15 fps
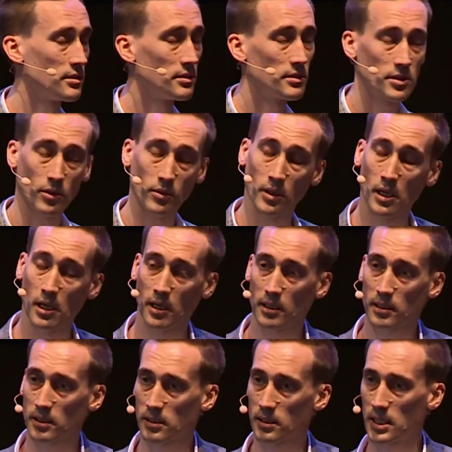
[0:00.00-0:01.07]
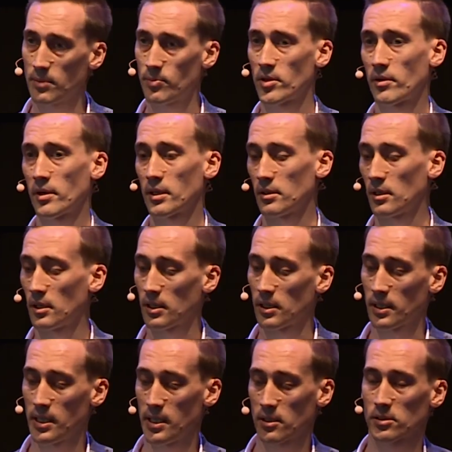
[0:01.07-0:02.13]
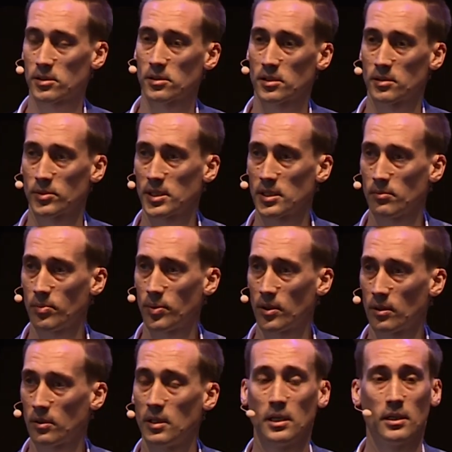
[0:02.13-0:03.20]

So keep your ecosystem simple,